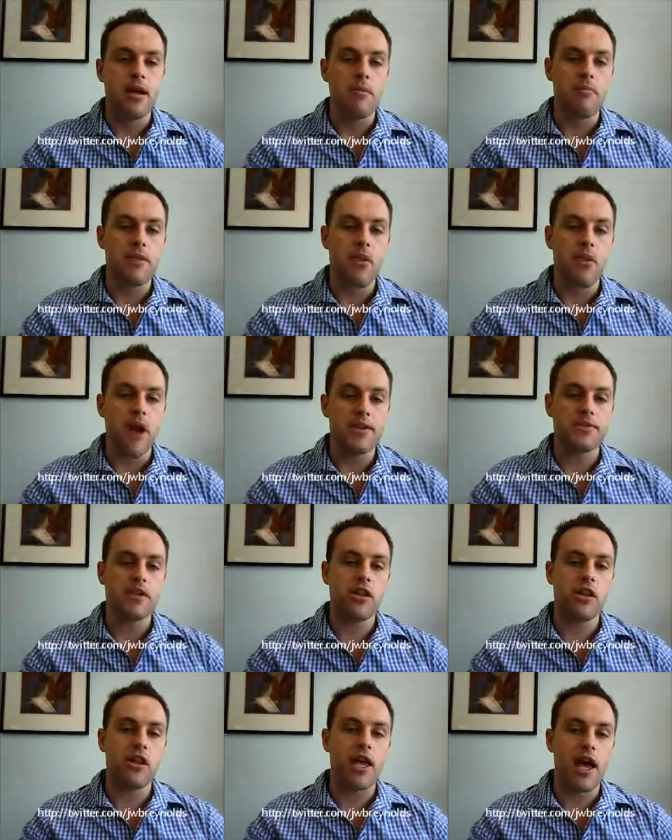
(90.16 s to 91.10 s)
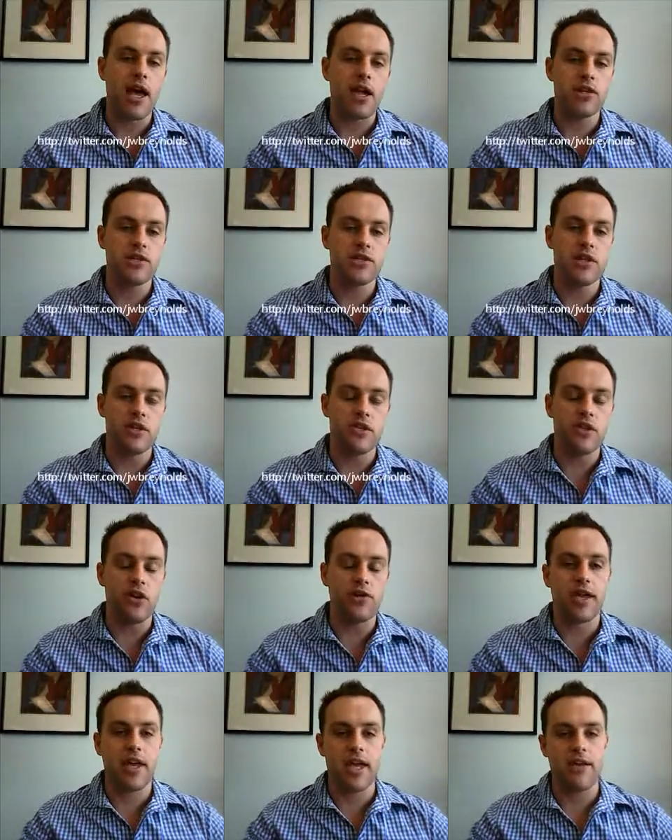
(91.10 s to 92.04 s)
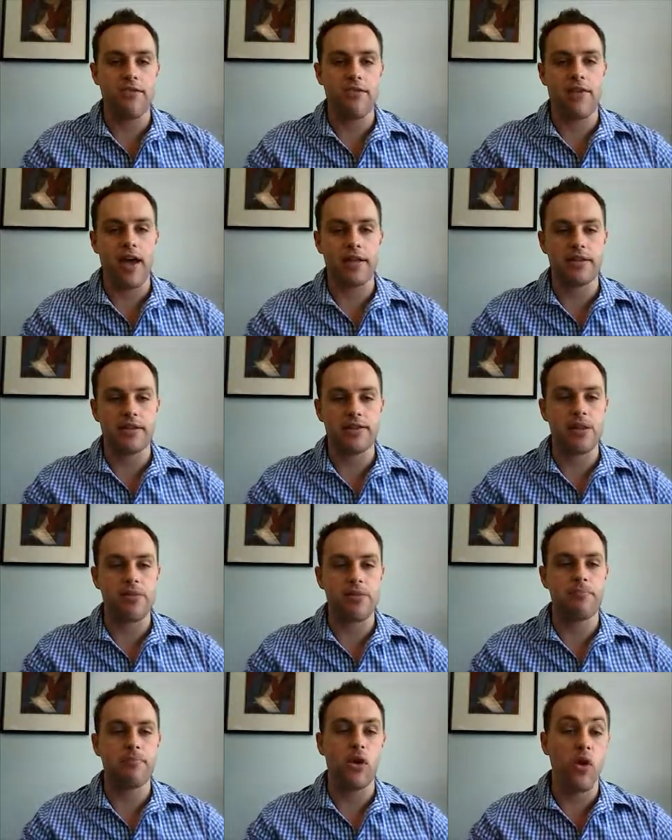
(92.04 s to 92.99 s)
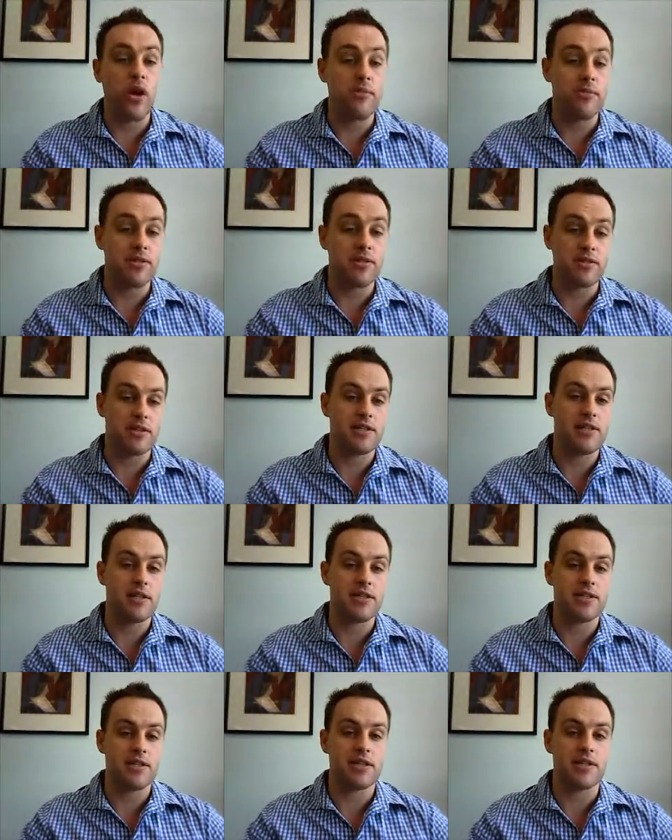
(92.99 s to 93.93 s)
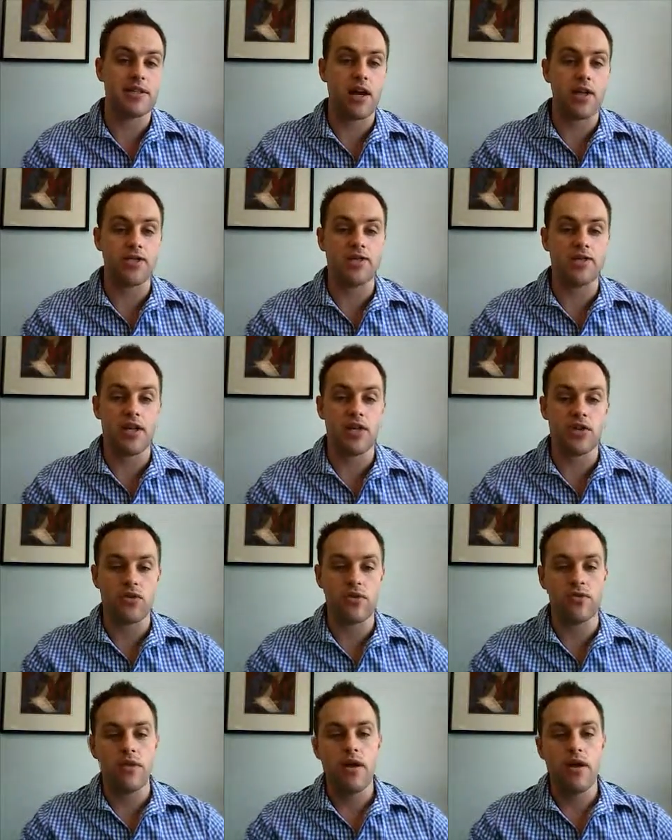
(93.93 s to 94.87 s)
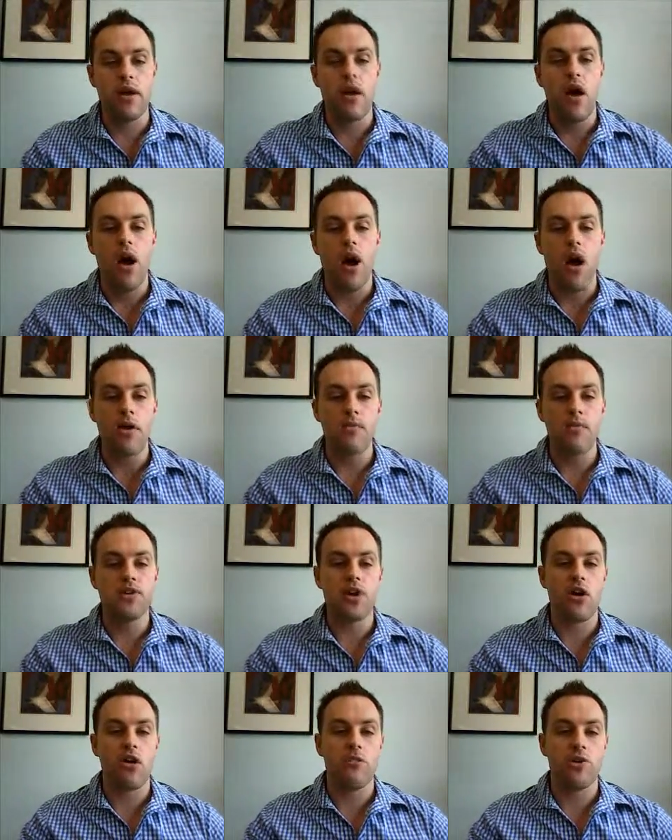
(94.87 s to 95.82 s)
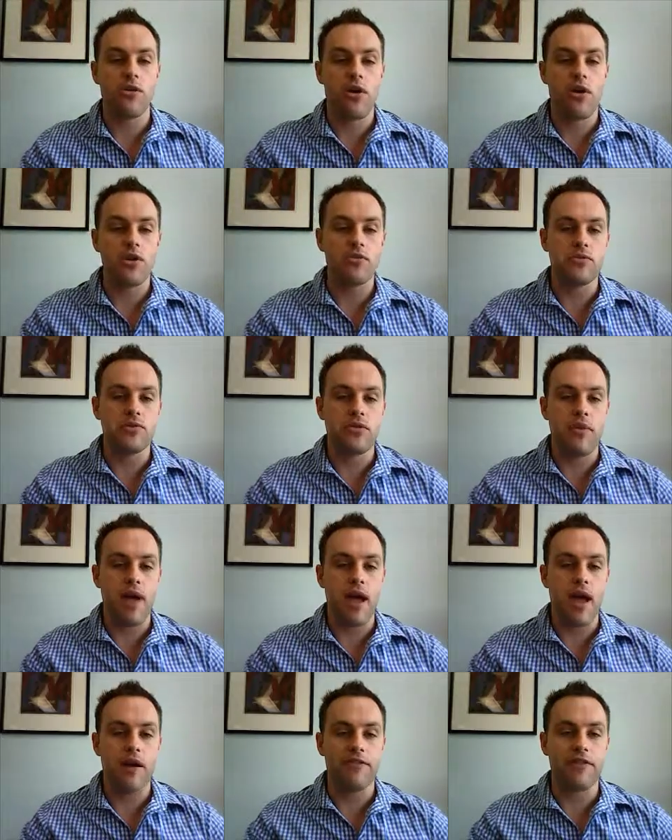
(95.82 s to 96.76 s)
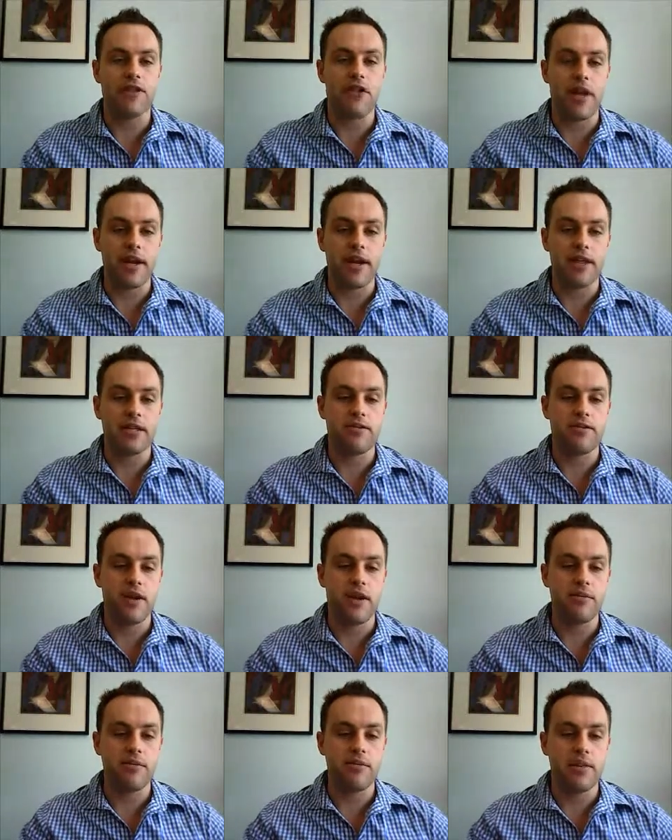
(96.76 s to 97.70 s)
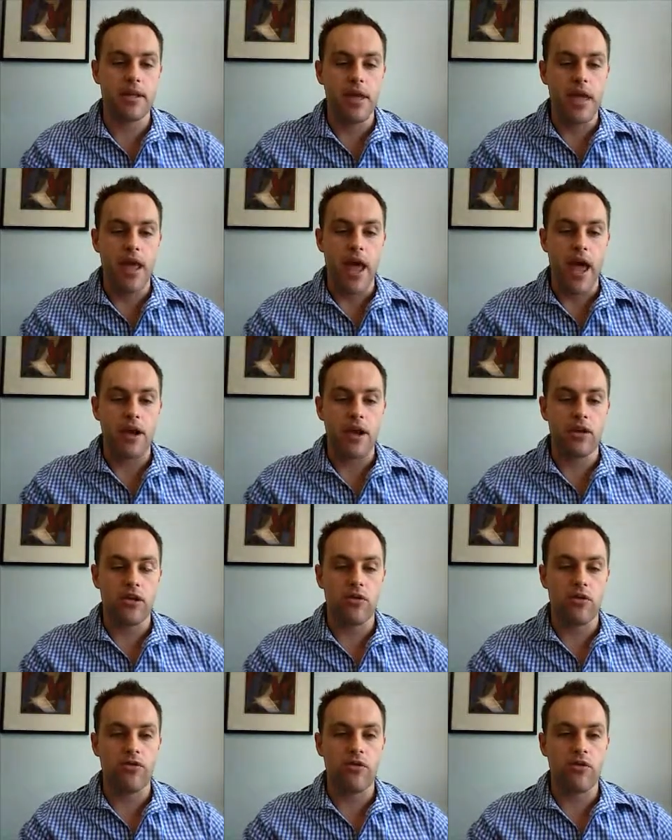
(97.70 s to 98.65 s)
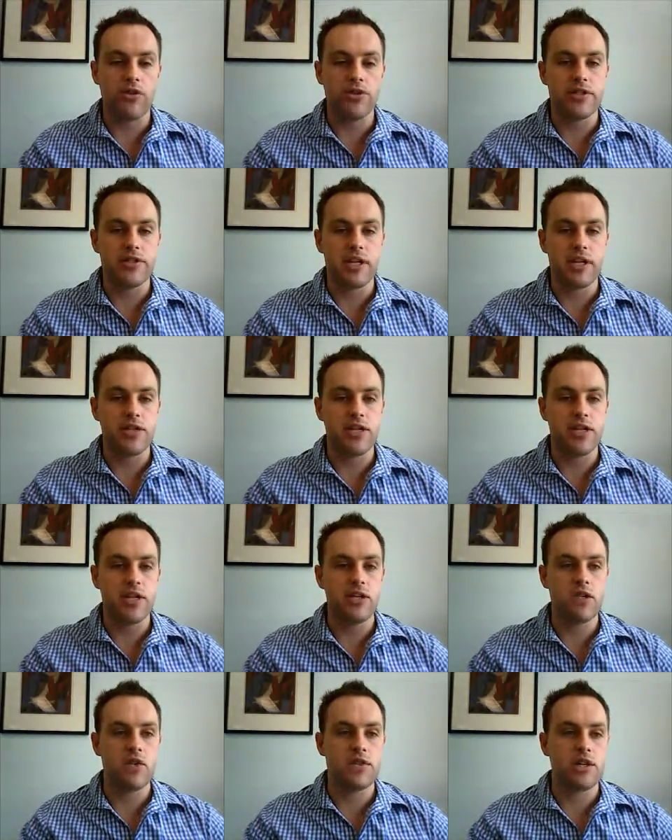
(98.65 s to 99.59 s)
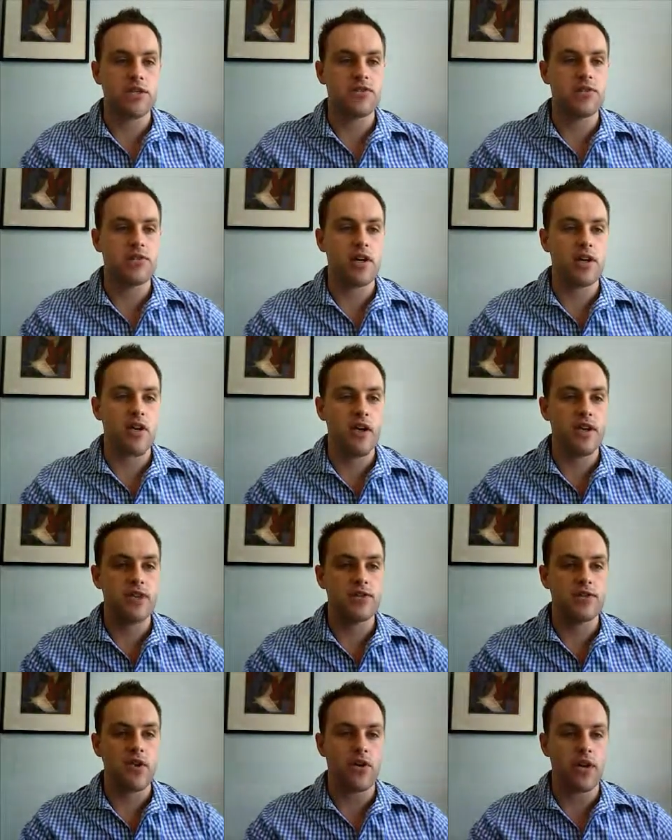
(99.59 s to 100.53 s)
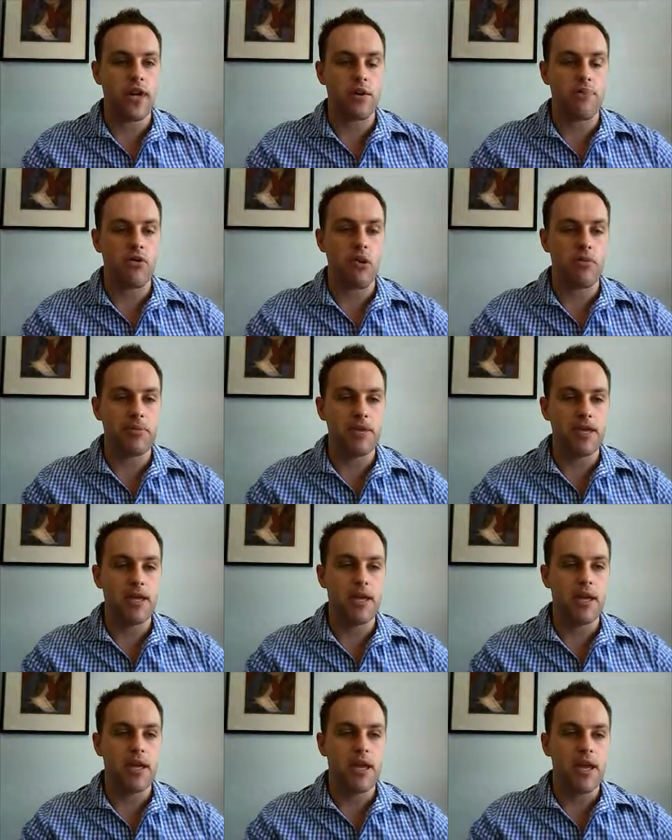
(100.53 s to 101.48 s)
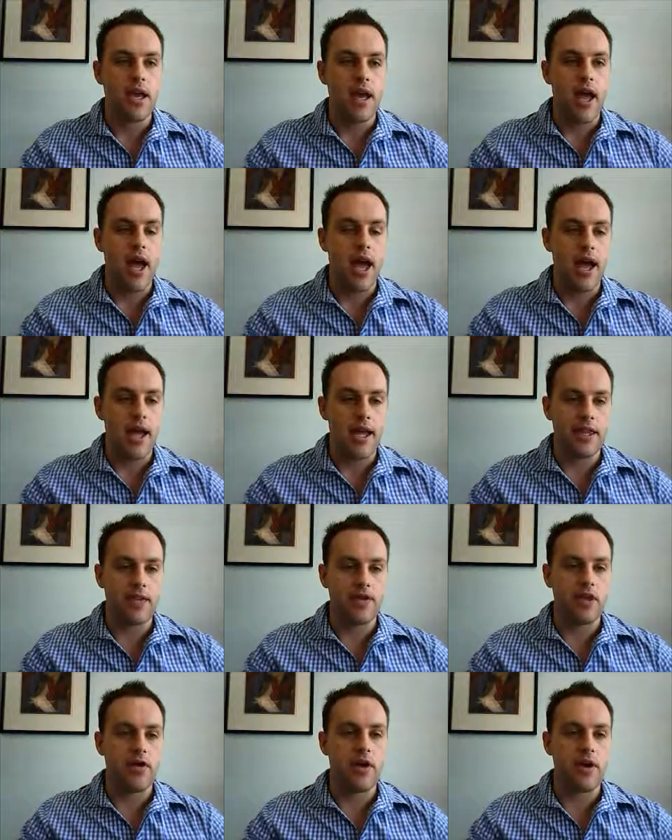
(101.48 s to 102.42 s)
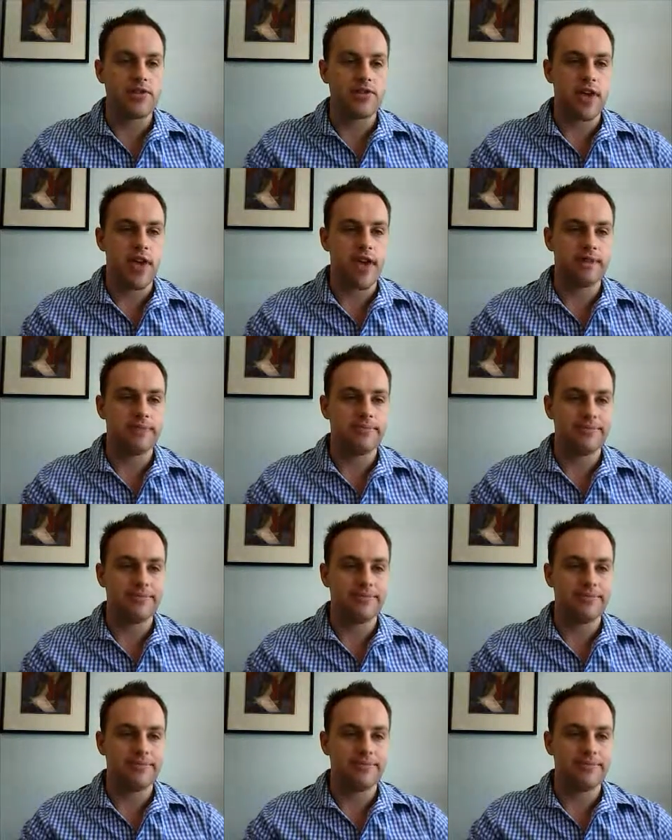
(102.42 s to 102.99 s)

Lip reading: Price and locations are not the key factors. Employment statistics are essential. I'm Jeremy Reynolds from Alpha Training and Development, and I look forward to continuing this series on property in the USA.